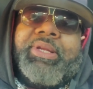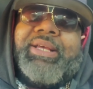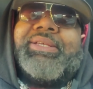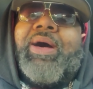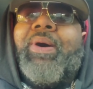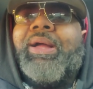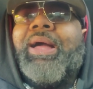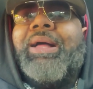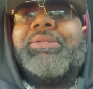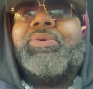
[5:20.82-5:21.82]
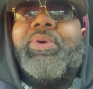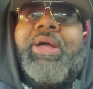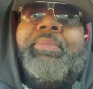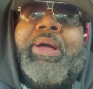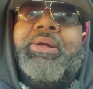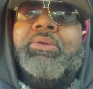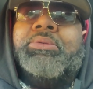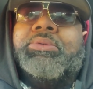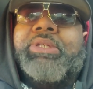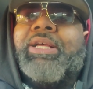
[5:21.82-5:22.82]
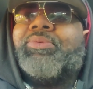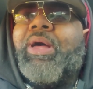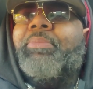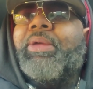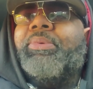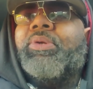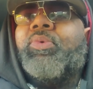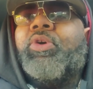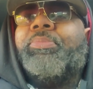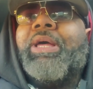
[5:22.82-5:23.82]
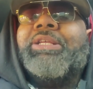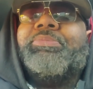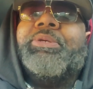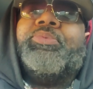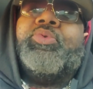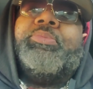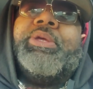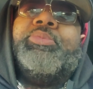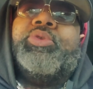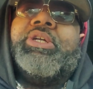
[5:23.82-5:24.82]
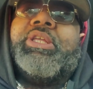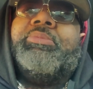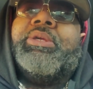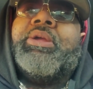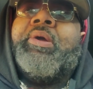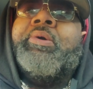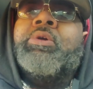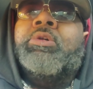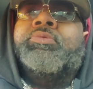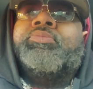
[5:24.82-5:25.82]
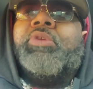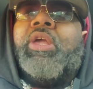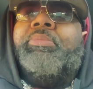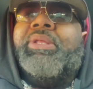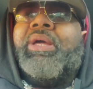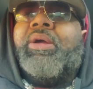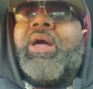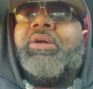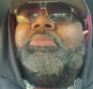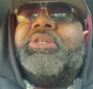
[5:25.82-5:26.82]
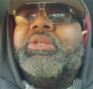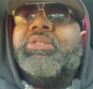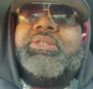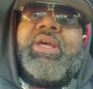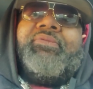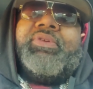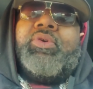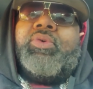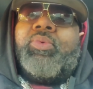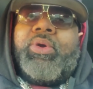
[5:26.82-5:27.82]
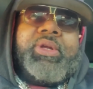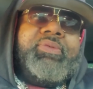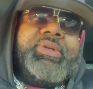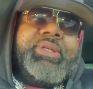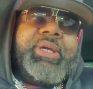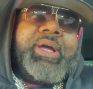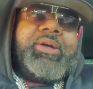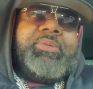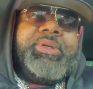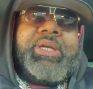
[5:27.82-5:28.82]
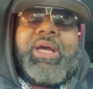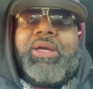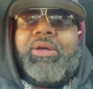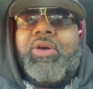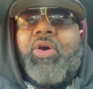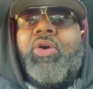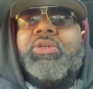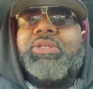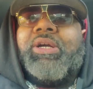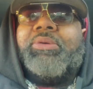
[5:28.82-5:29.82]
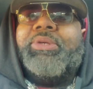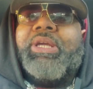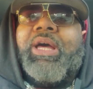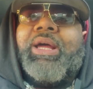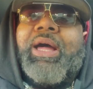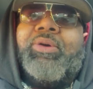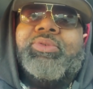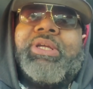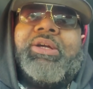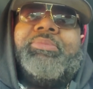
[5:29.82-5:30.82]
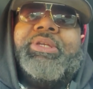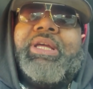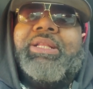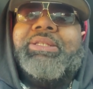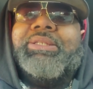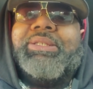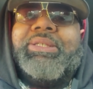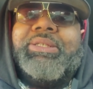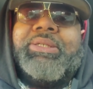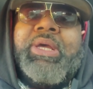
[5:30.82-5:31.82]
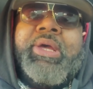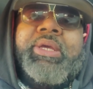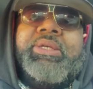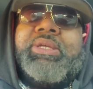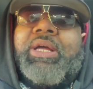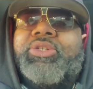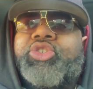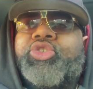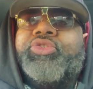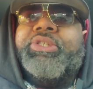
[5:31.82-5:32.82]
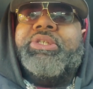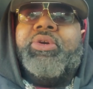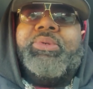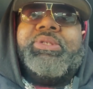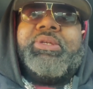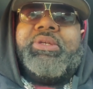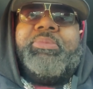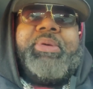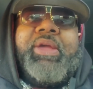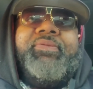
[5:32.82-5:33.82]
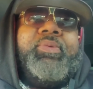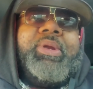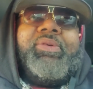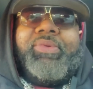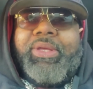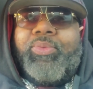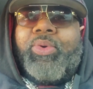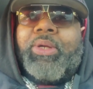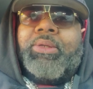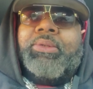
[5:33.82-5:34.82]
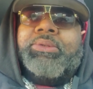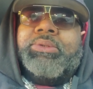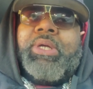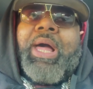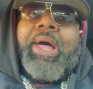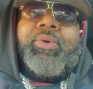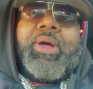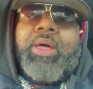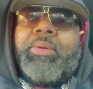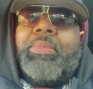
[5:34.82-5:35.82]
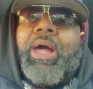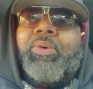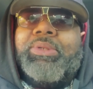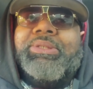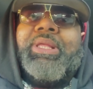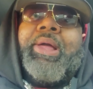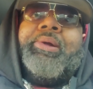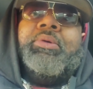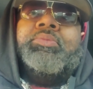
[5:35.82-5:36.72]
That's how I got to where I'm at. That's why I'm able to walk past people and people look at me and be like, how come he doesn't have to go to work every day? How come he got cars? How come he got a house? How come he got these things? He's got jewelry. He always could pay for whatever he wants. How come? How is that?